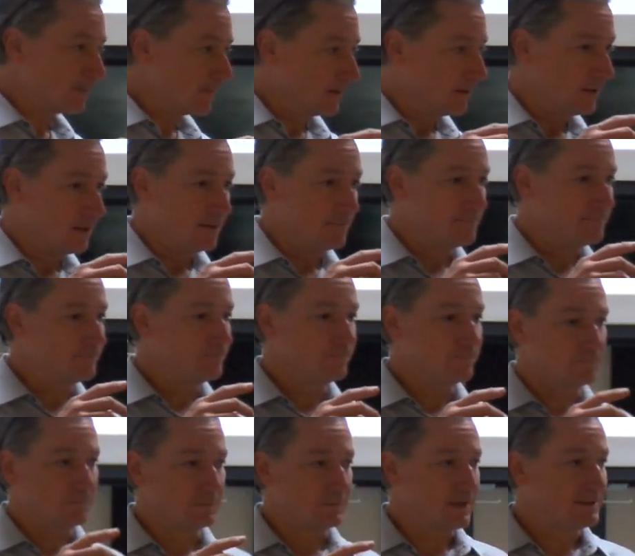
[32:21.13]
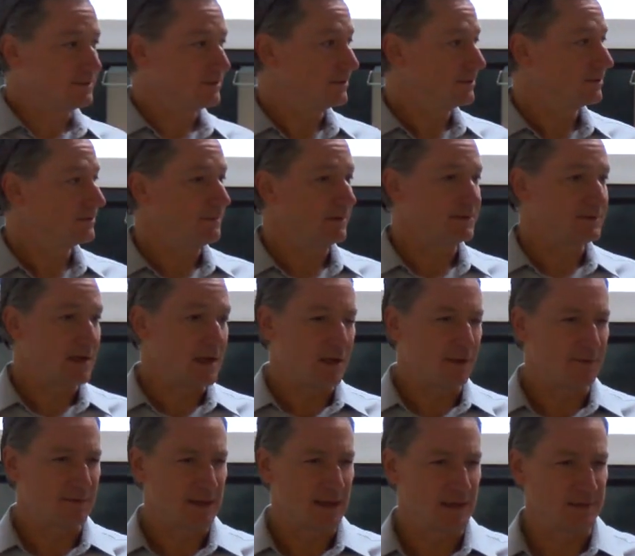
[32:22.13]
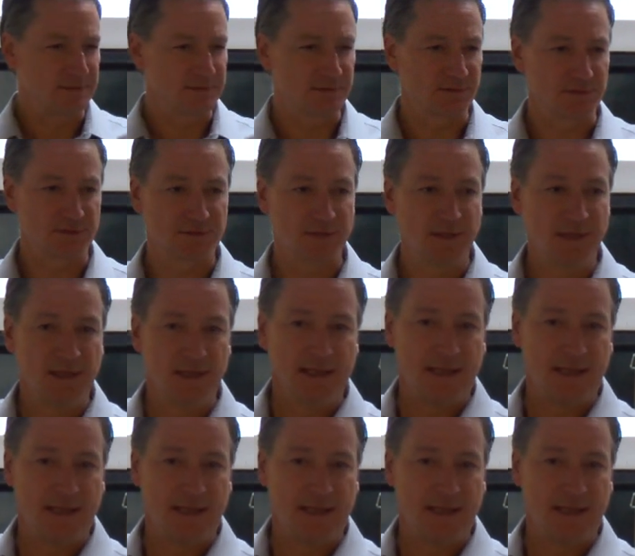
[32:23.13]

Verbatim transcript: um, licensed mental health counselors.